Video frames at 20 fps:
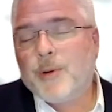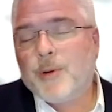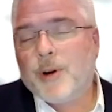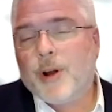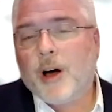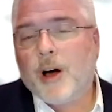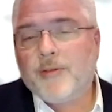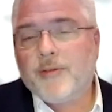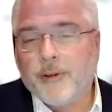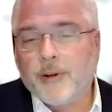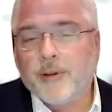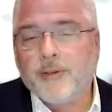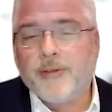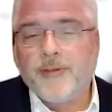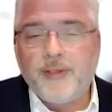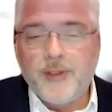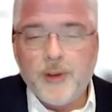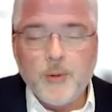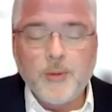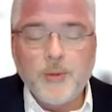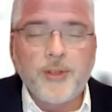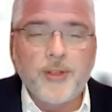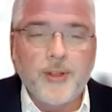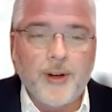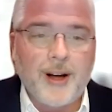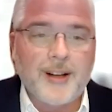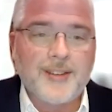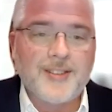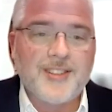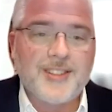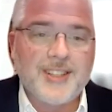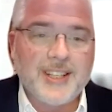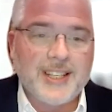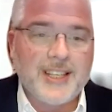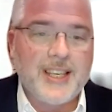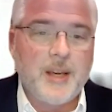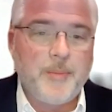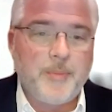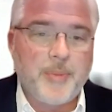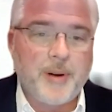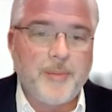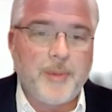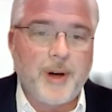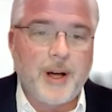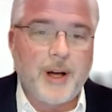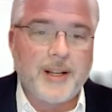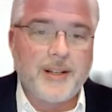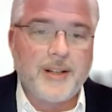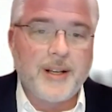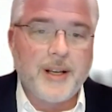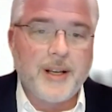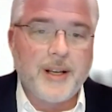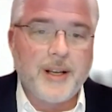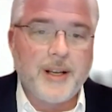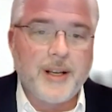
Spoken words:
would offer a few thoughts to keep in mind.